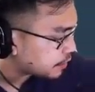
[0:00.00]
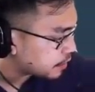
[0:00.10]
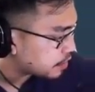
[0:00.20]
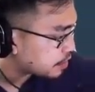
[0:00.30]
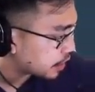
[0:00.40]

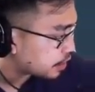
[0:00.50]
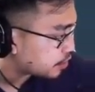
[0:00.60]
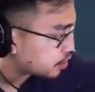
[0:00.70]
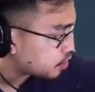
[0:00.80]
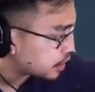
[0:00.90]
The second
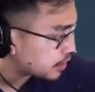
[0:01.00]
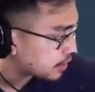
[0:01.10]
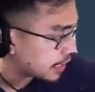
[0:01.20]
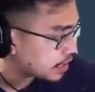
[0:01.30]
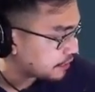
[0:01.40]
row is
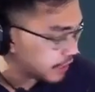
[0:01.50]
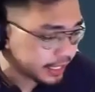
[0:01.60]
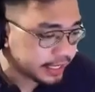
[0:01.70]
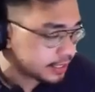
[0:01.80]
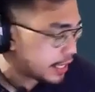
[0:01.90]

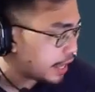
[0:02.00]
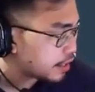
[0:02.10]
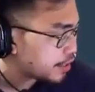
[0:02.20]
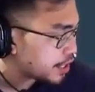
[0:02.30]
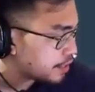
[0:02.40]
classified as
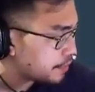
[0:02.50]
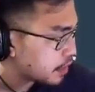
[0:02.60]
angry,